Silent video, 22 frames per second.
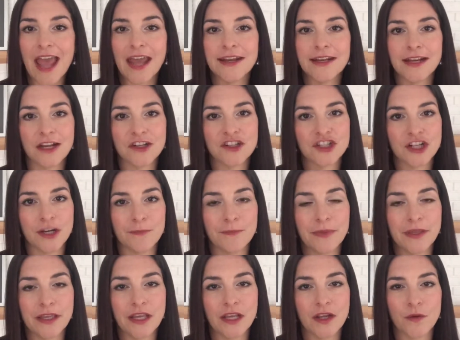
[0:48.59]
and not
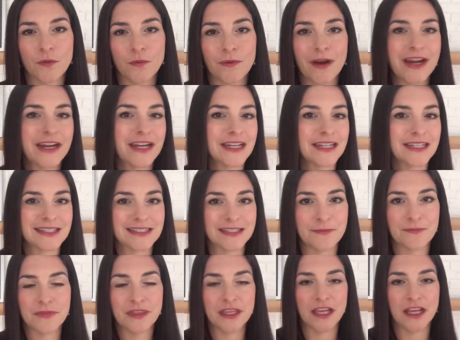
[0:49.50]
jumping right into
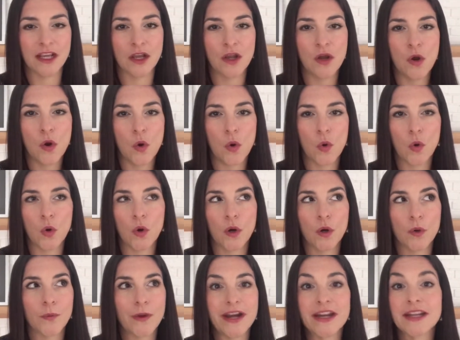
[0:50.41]
something
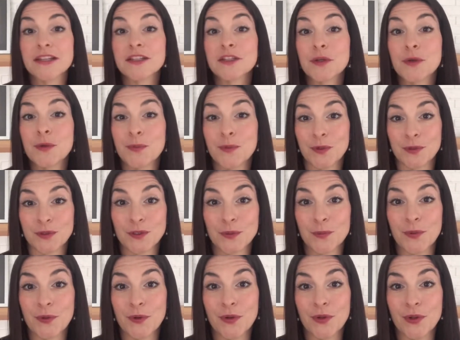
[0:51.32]
or right into a
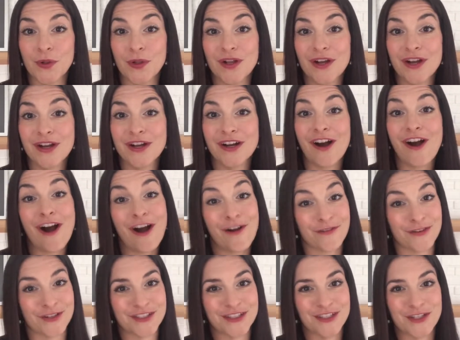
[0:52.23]
multiple
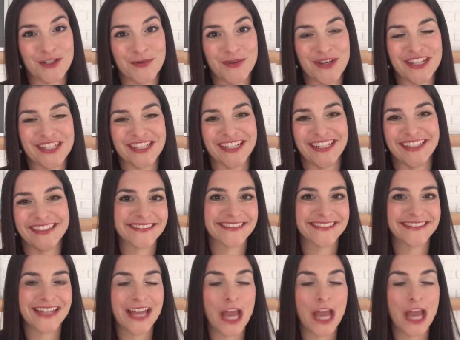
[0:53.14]
offer situation.